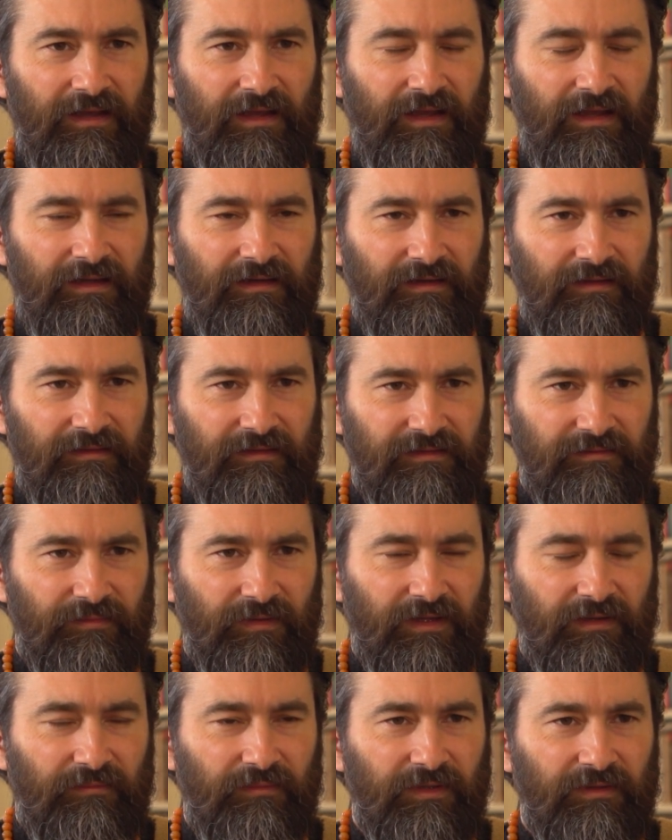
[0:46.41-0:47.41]
And in this
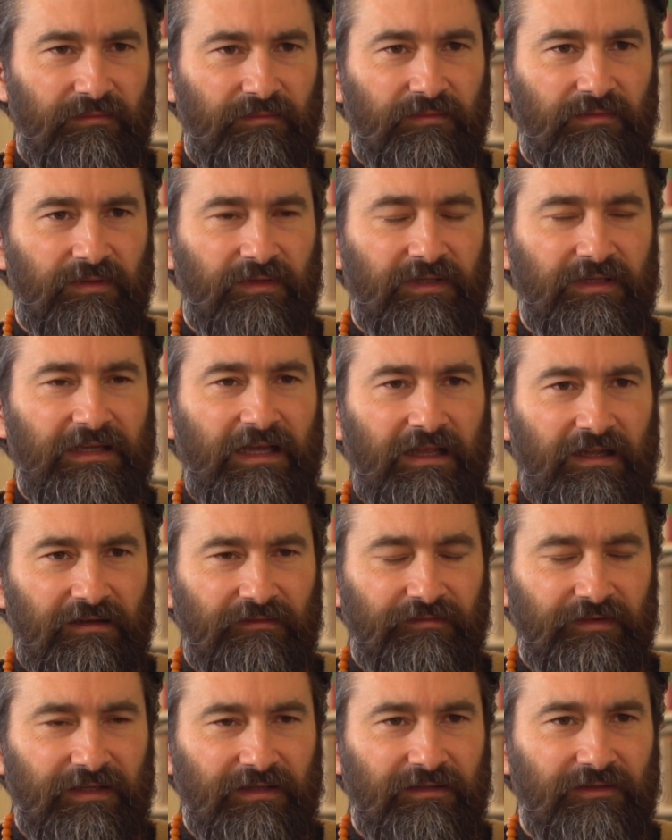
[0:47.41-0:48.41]
way we would
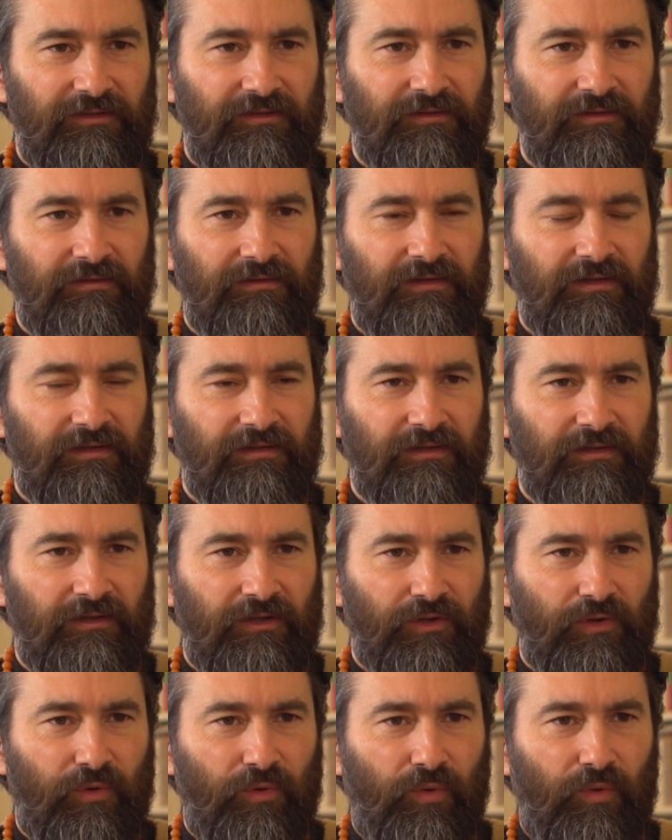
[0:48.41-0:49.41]
delve into the
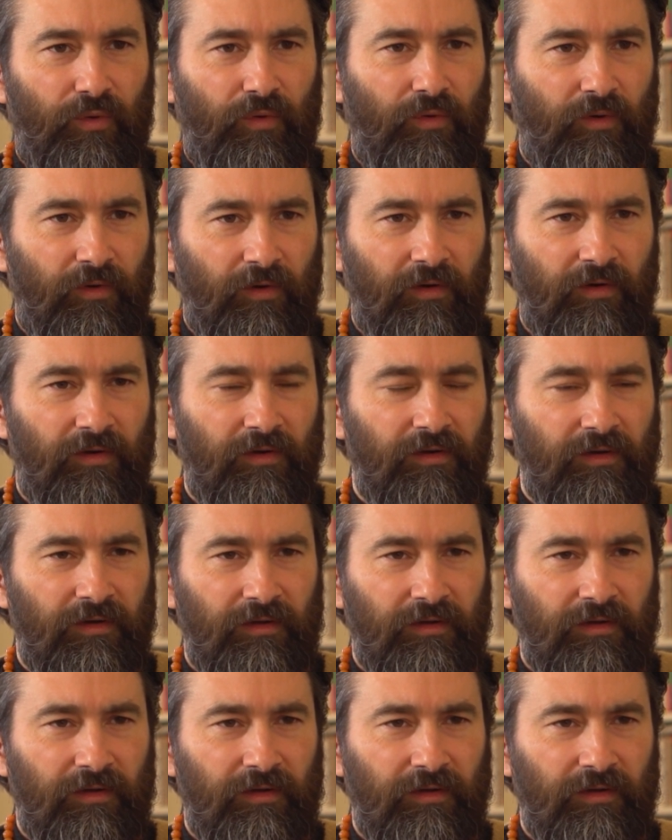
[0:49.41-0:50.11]
core